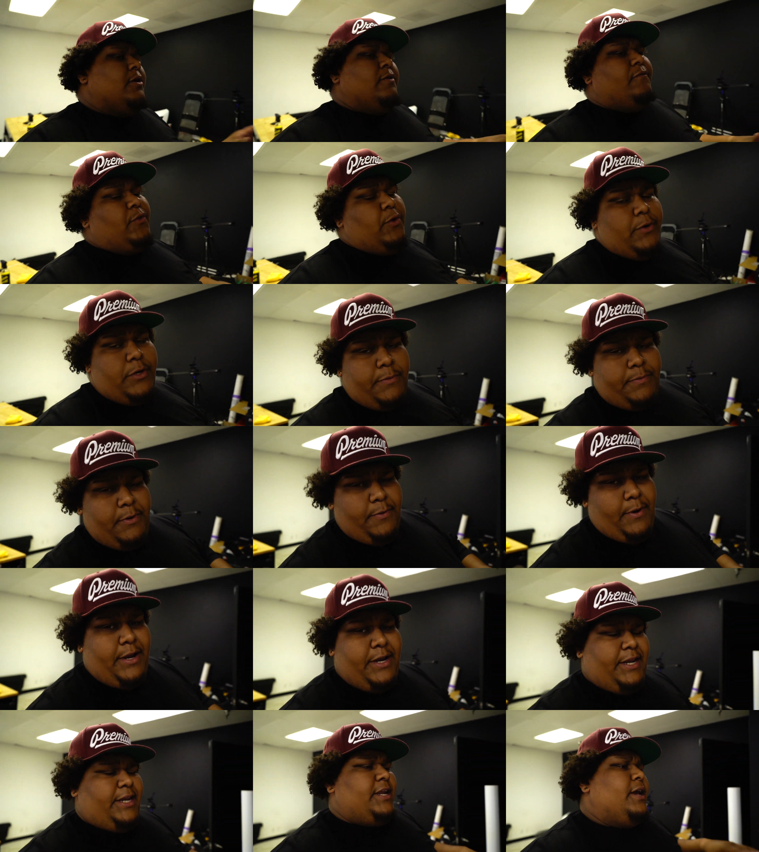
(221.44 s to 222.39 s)
fluid to be
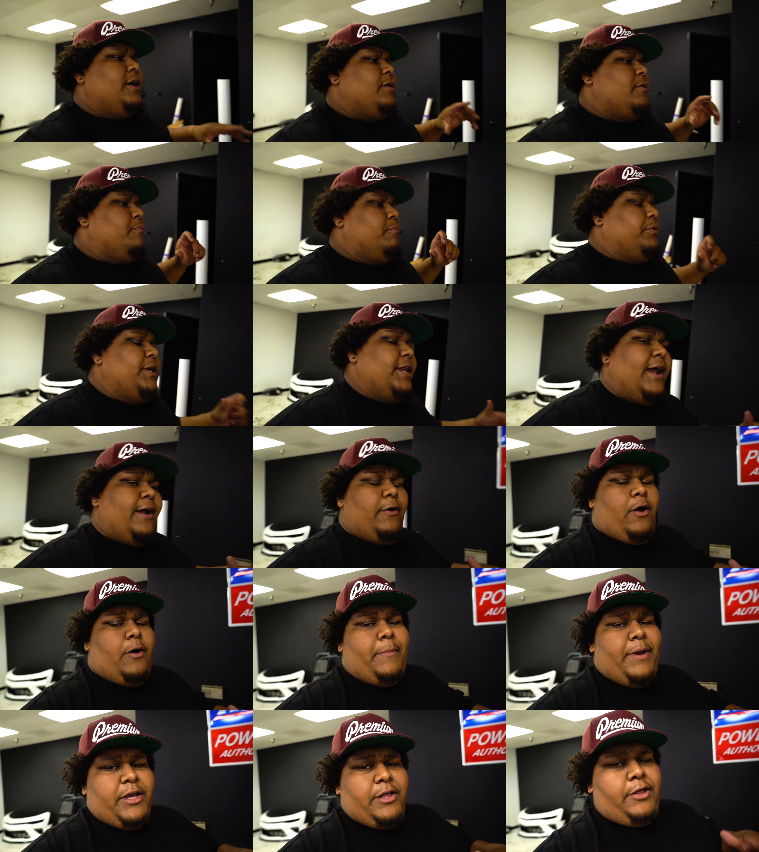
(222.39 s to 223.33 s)
running, bleed out
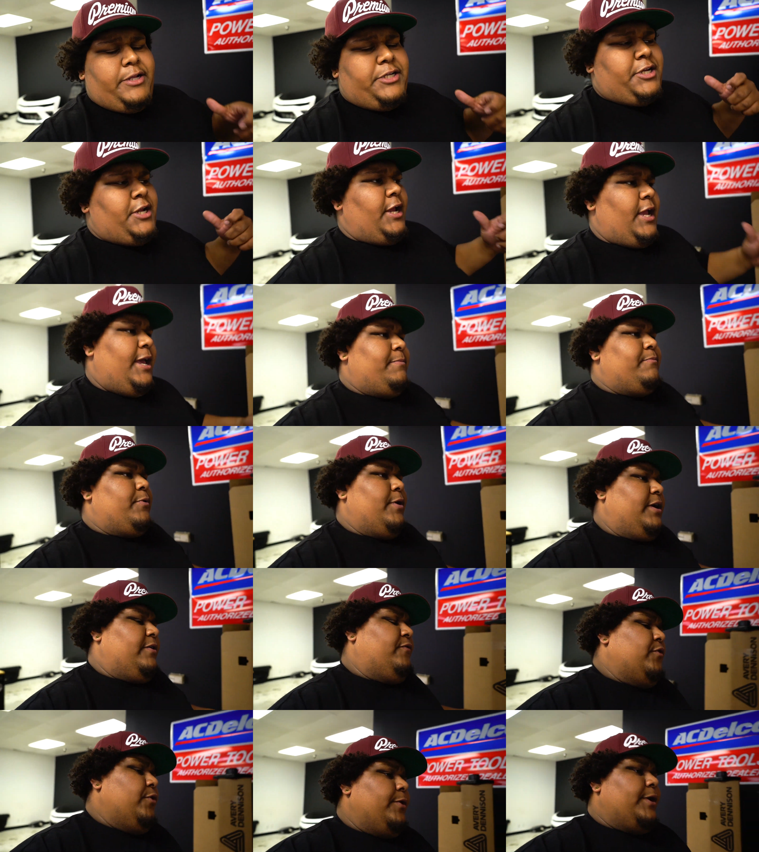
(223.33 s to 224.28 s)
all my clutch and
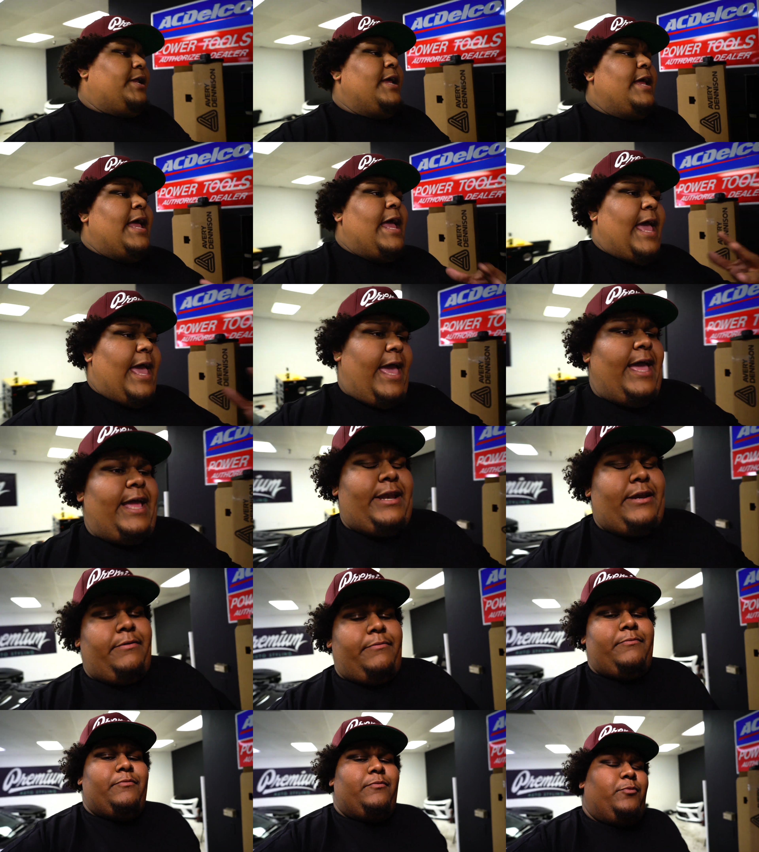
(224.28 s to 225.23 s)
brake fluid, and
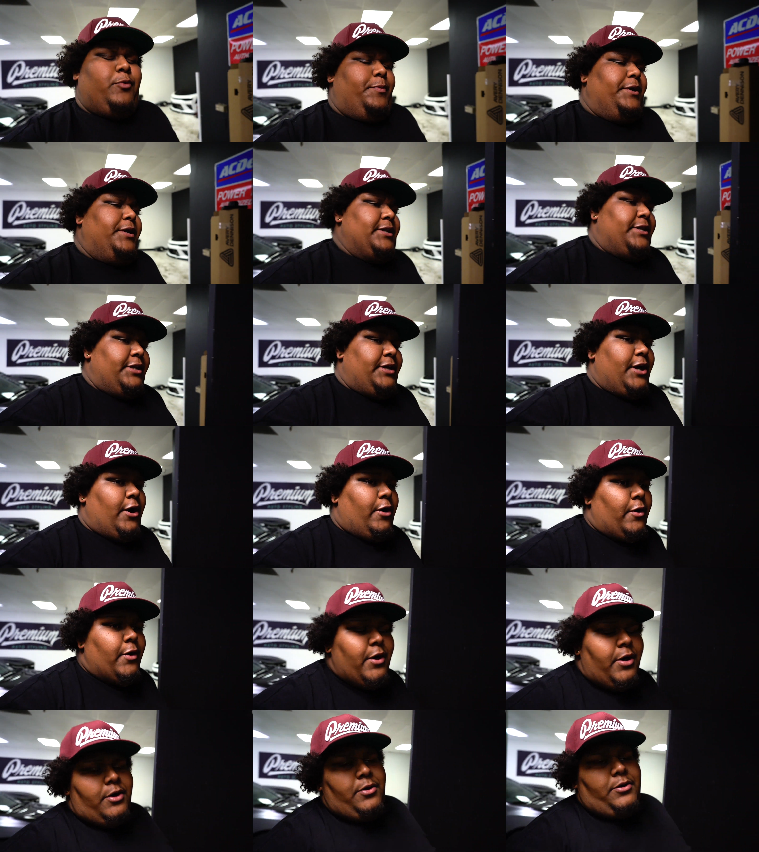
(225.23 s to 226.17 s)
we'll be good to go.
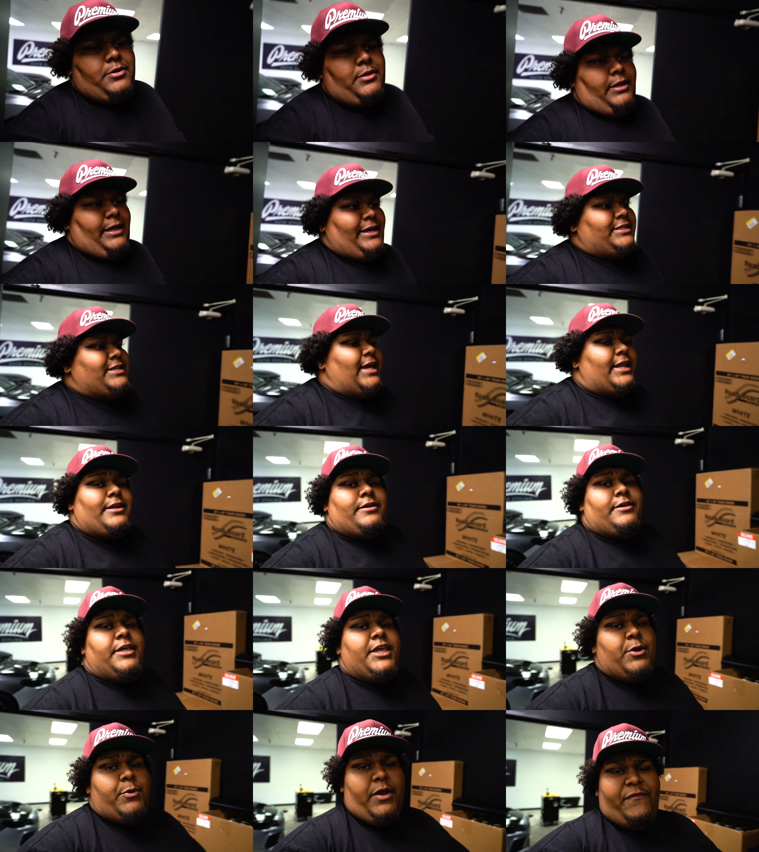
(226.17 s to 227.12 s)
Like I said,
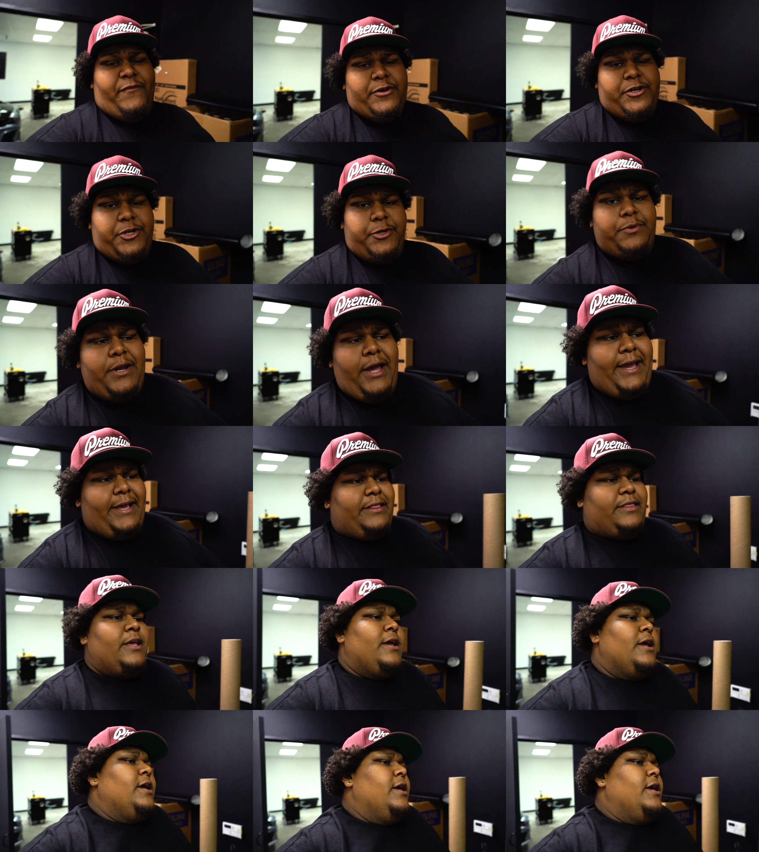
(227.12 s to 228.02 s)
get ready for June 9th.